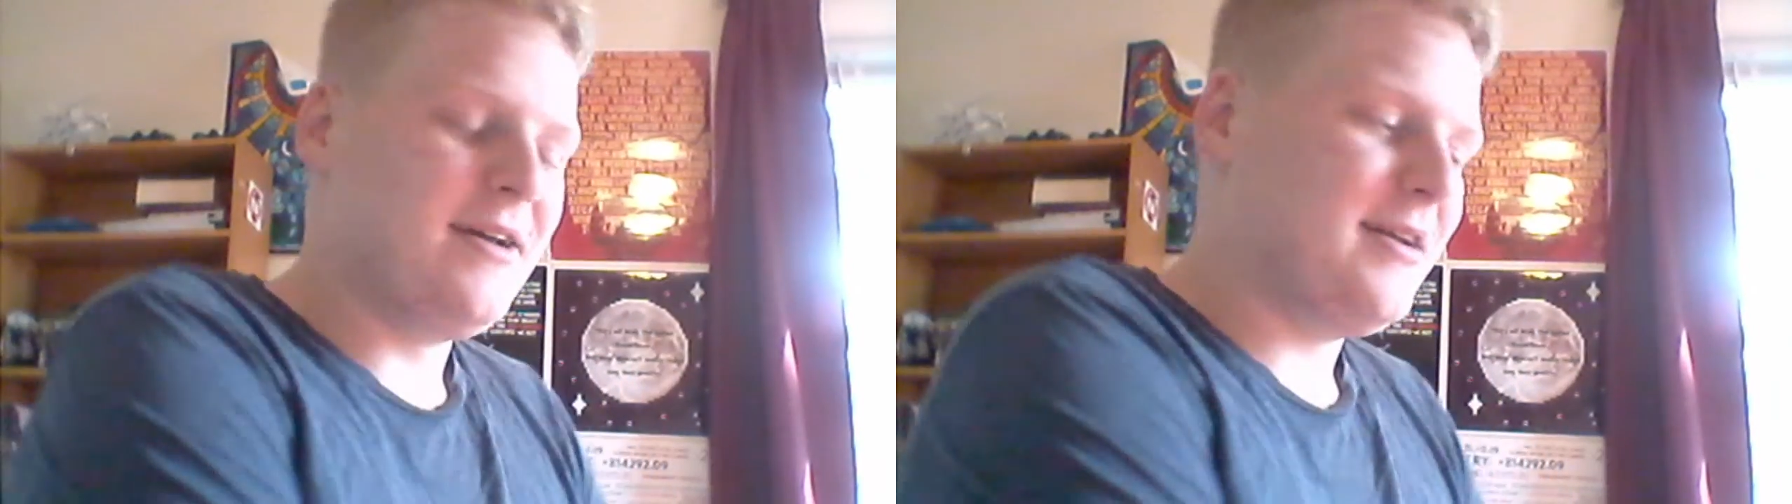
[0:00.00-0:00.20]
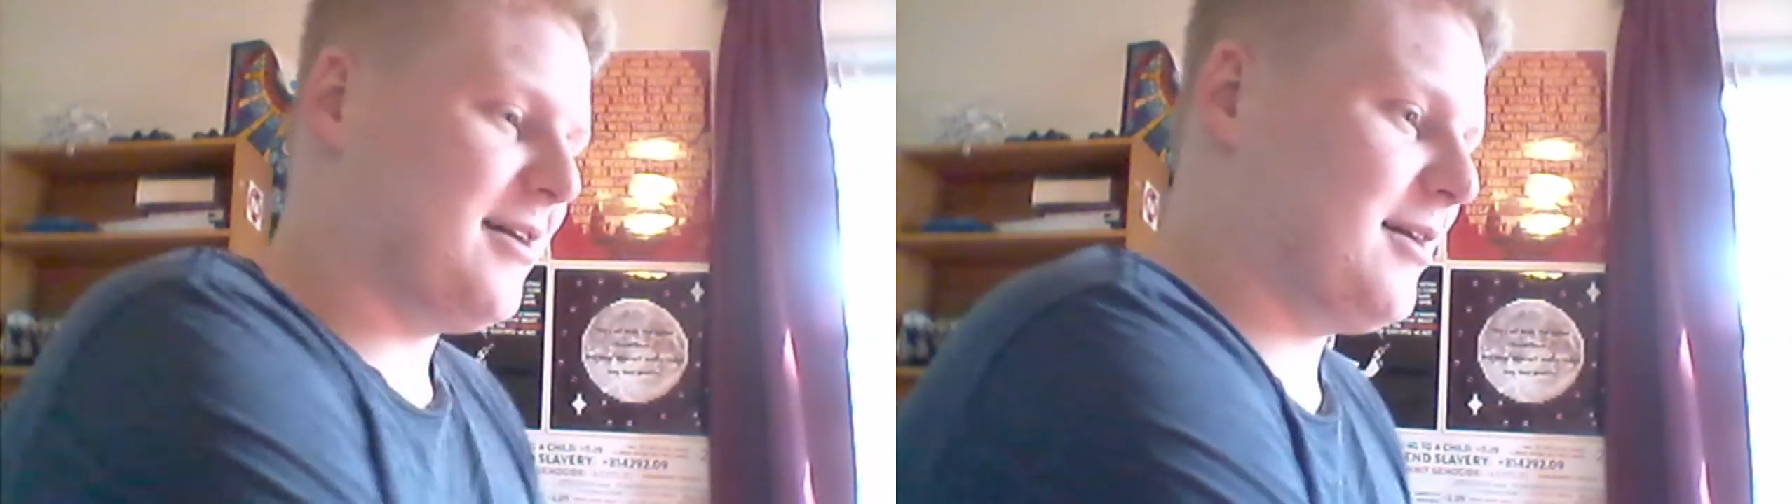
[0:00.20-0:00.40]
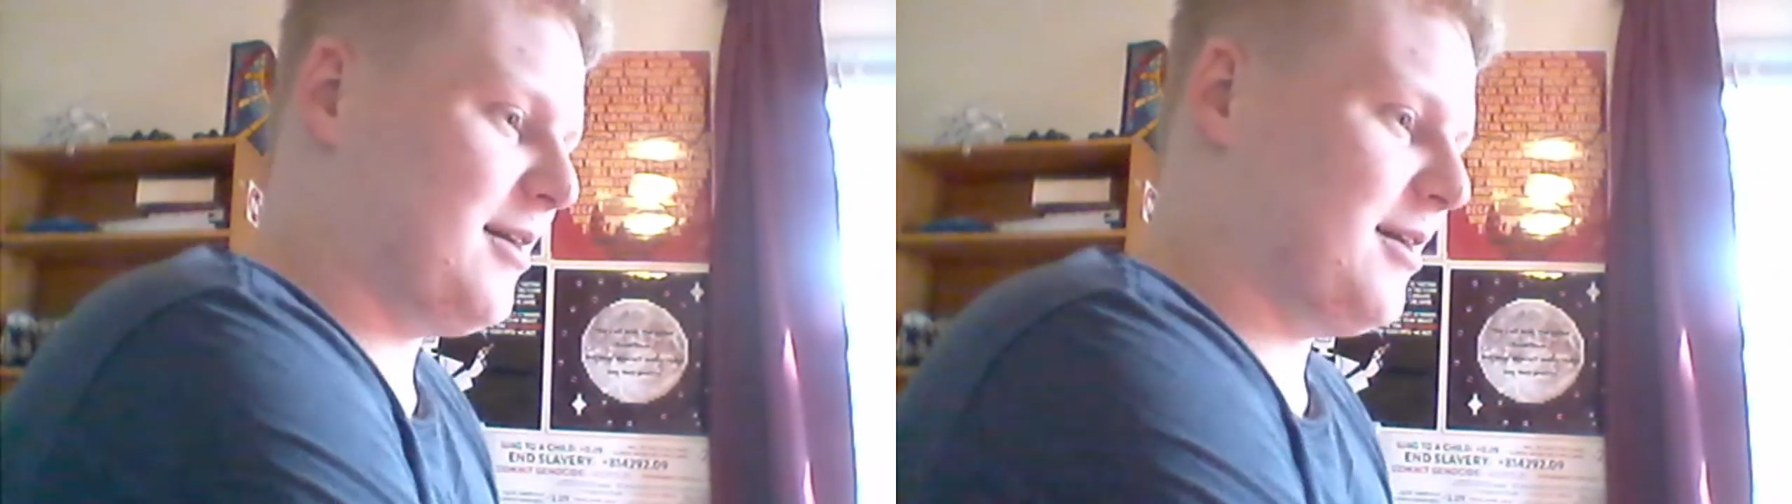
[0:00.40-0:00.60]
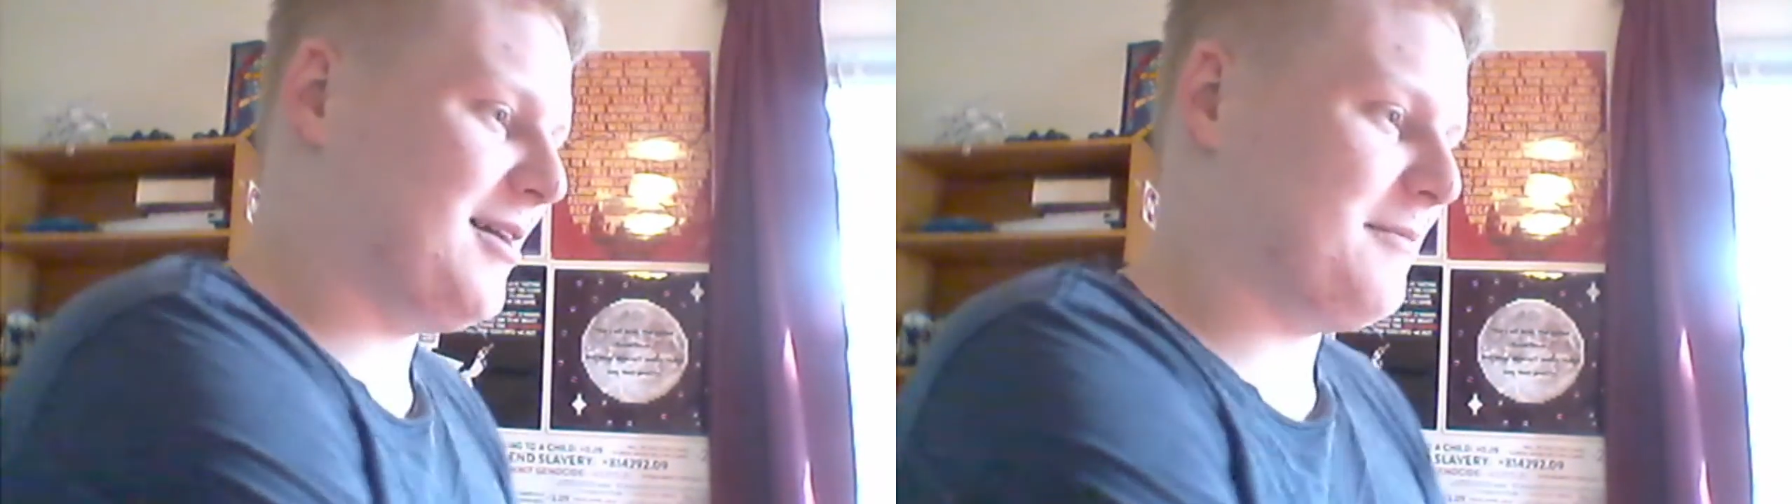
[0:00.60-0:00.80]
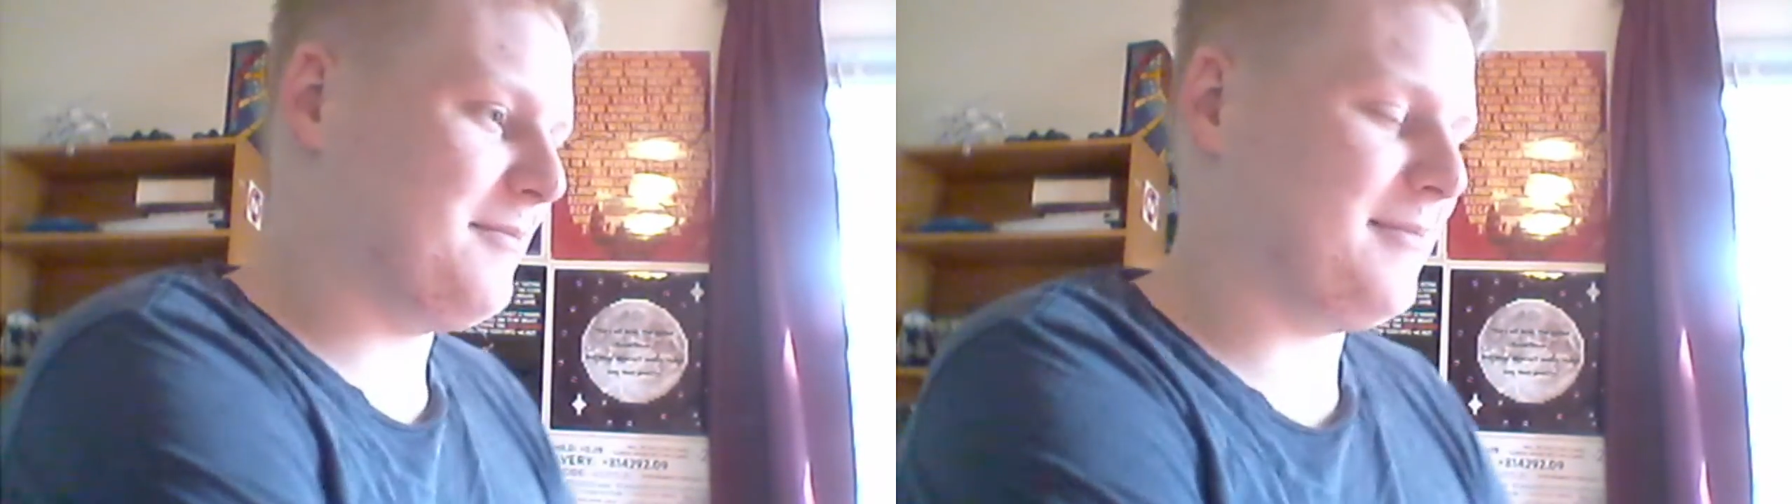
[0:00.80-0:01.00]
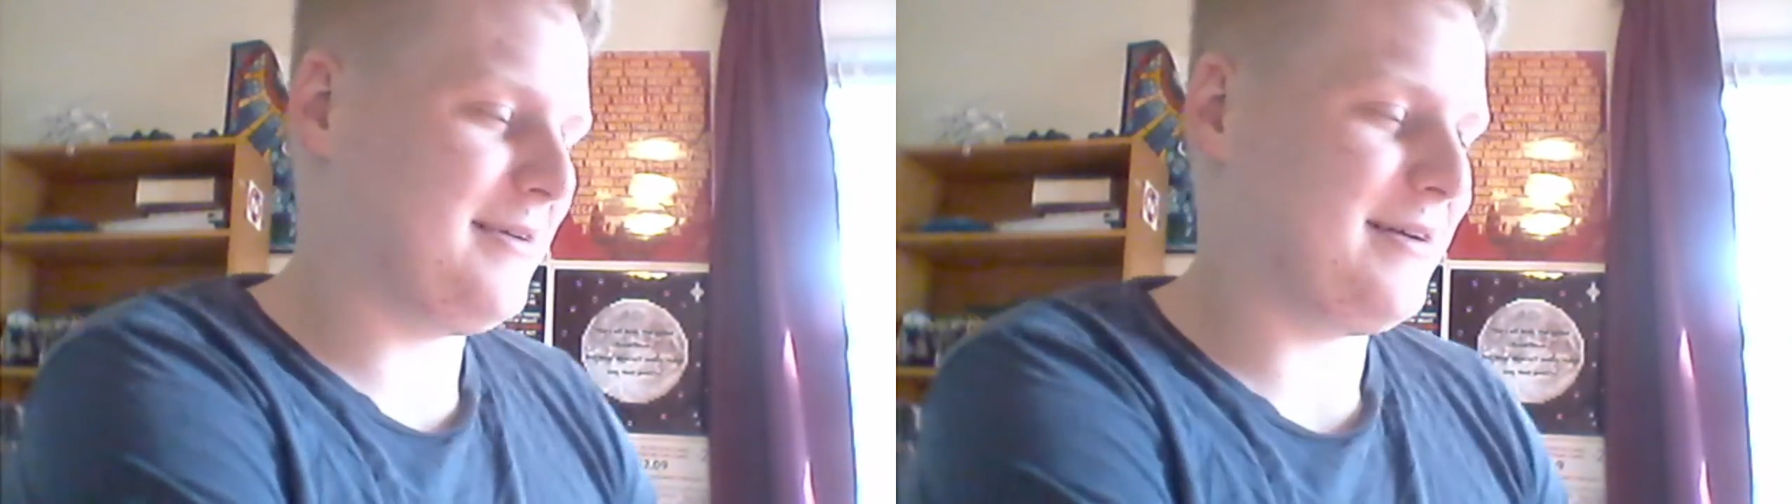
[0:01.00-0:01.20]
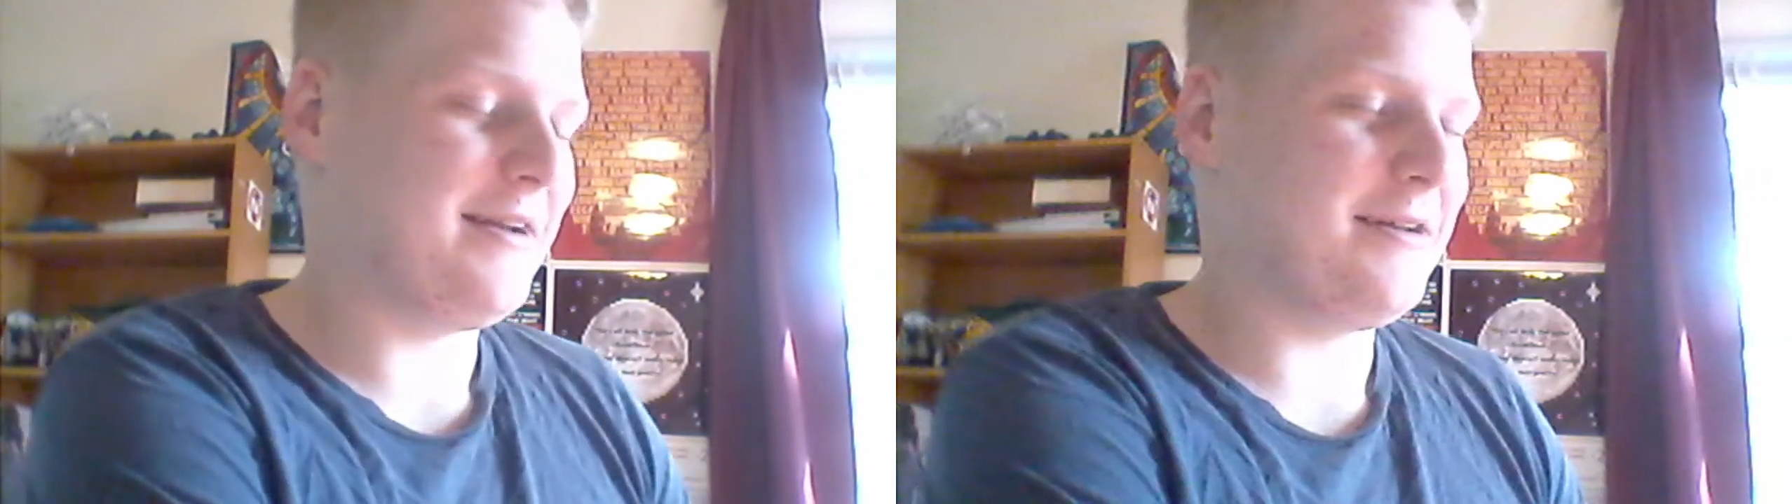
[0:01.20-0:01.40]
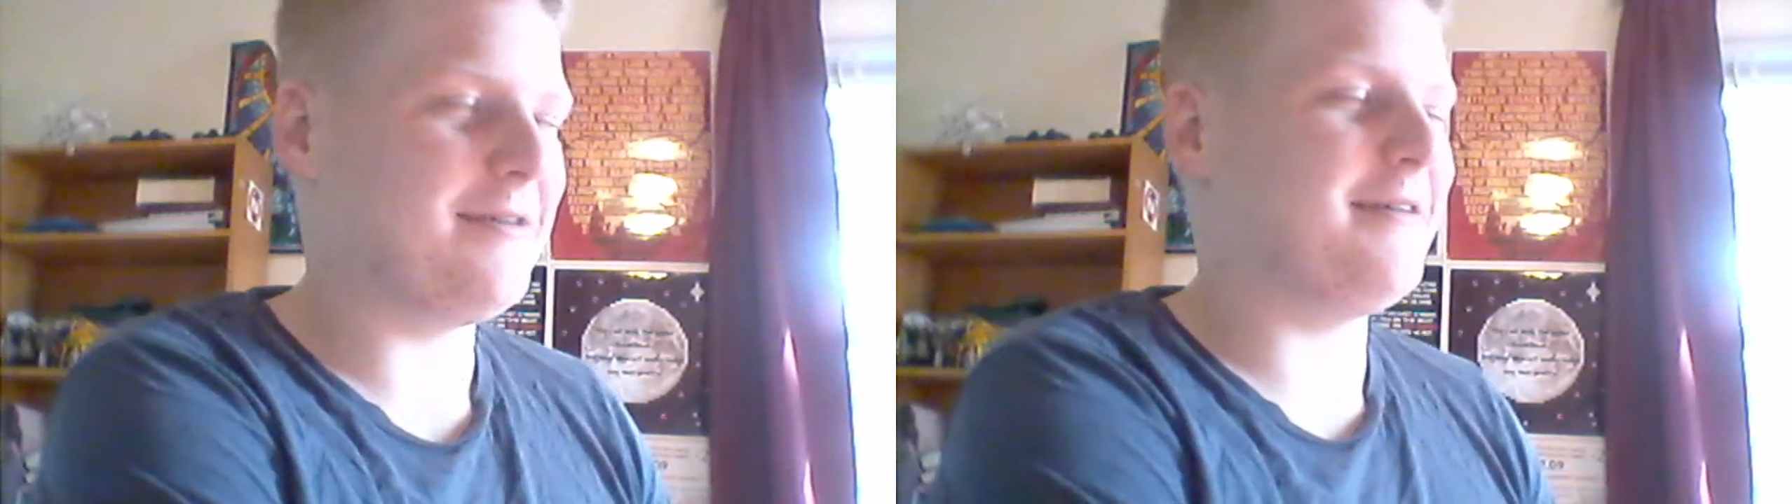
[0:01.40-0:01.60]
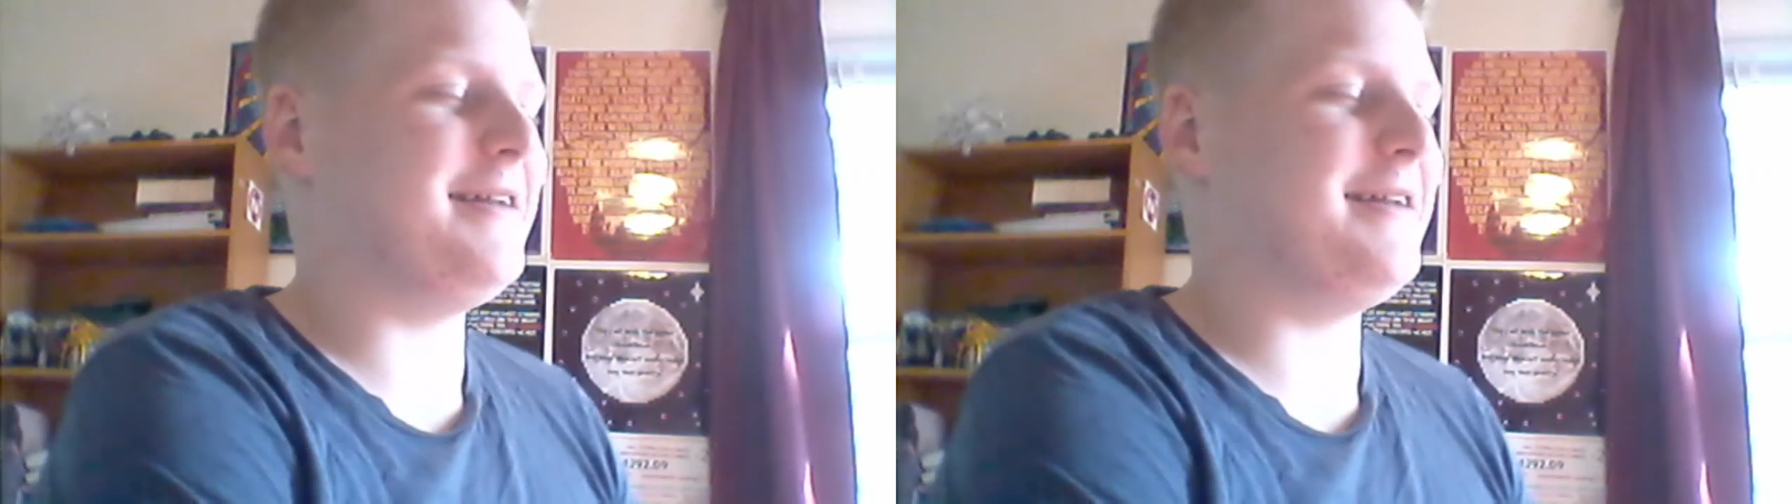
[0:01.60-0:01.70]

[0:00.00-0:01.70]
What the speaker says: I know I